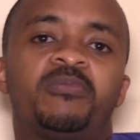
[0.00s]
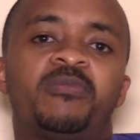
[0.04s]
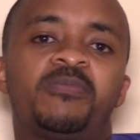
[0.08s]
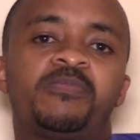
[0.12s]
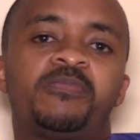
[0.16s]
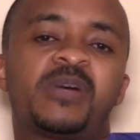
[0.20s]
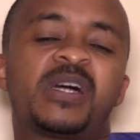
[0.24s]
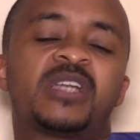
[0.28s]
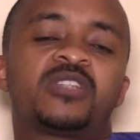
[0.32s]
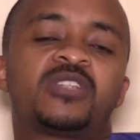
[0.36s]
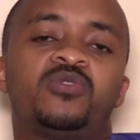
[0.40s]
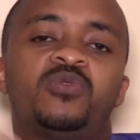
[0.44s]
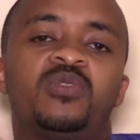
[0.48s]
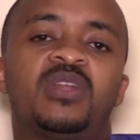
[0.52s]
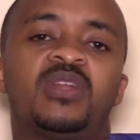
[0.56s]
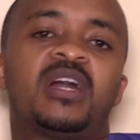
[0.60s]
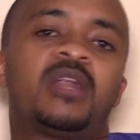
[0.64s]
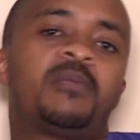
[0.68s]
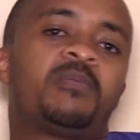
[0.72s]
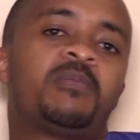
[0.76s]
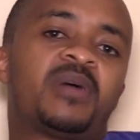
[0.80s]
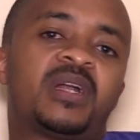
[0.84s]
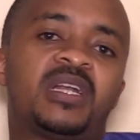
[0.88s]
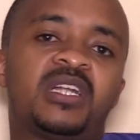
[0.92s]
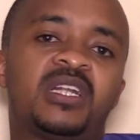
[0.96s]
passed to
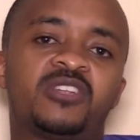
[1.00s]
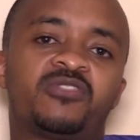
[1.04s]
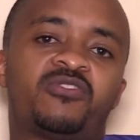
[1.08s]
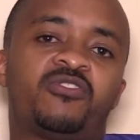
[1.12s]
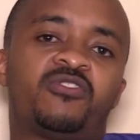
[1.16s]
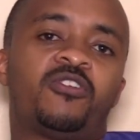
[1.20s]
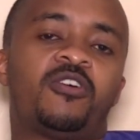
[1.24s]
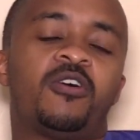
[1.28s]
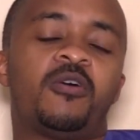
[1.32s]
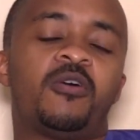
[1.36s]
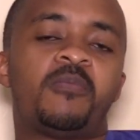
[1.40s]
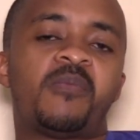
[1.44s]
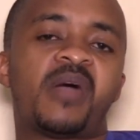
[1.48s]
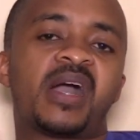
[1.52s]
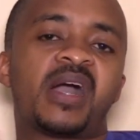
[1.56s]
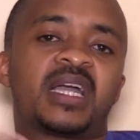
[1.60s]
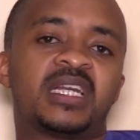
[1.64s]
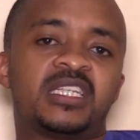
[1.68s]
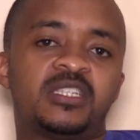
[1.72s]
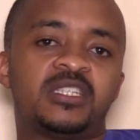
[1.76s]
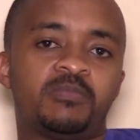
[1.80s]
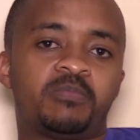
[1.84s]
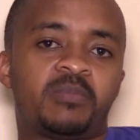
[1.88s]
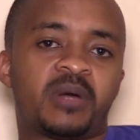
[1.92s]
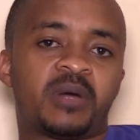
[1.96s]
third parties for
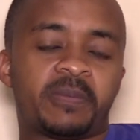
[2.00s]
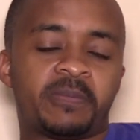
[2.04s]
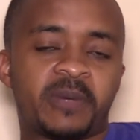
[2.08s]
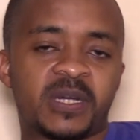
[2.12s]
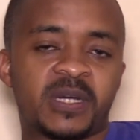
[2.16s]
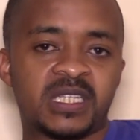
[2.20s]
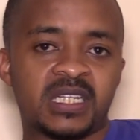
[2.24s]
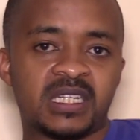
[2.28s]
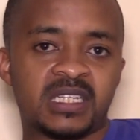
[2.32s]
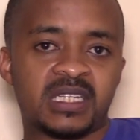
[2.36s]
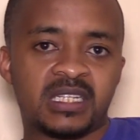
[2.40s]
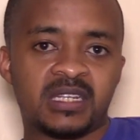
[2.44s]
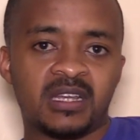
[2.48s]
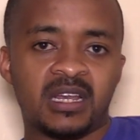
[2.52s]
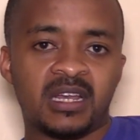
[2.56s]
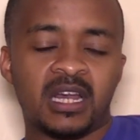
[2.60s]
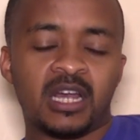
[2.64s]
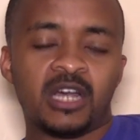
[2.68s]
marketing purposes.